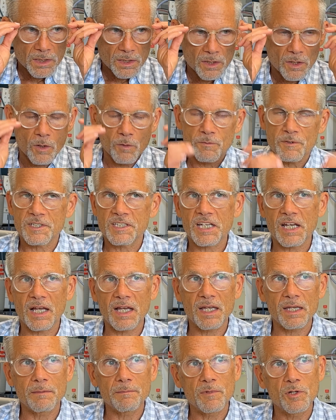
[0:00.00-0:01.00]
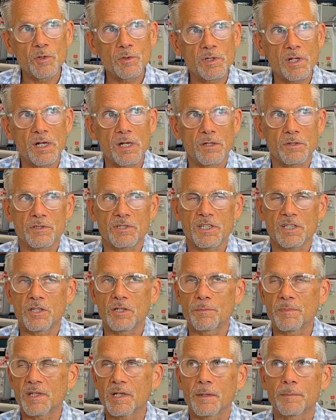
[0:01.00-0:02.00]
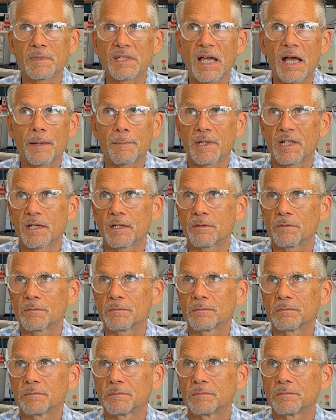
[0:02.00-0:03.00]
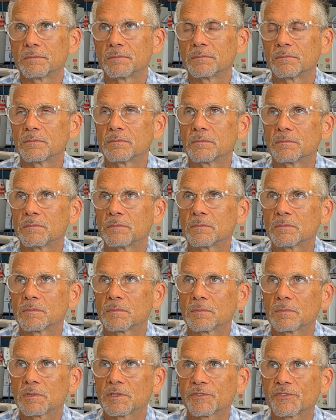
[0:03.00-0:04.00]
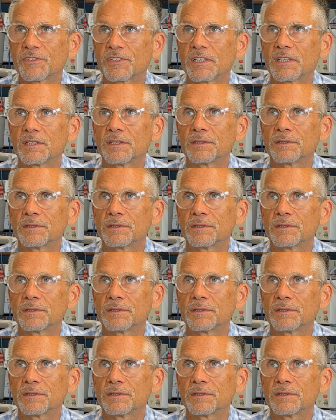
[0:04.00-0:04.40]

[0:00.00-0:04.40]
over time, who knows? It could become dominant. We'll see.